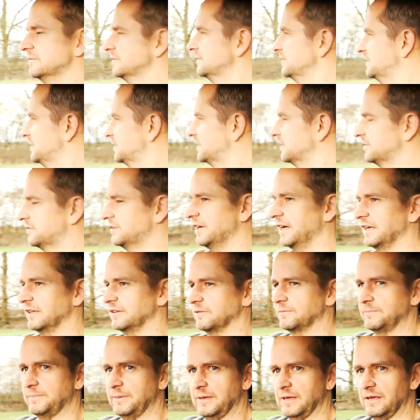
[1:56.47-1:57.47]
you can tell
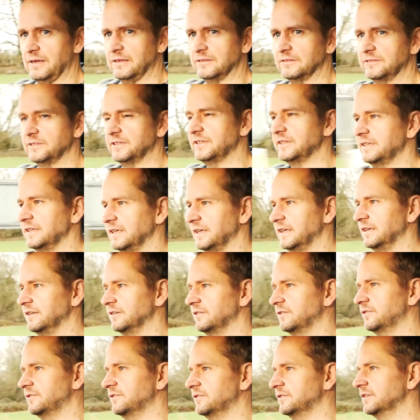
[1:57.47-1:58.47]
it's planted,
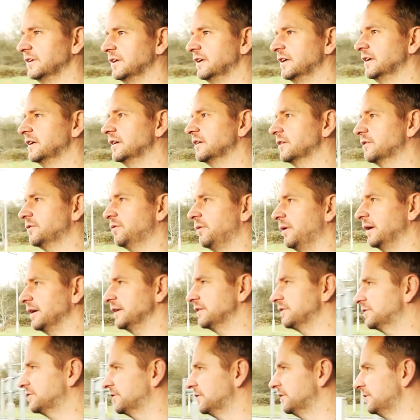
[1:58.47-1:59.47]
it's
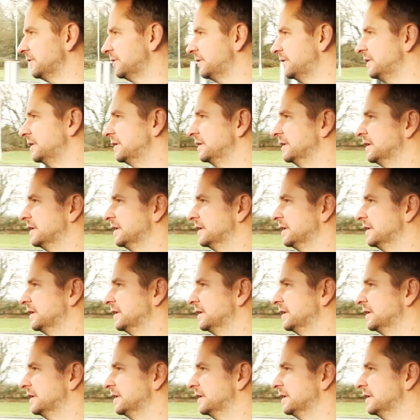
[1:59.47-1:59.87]
quite taut,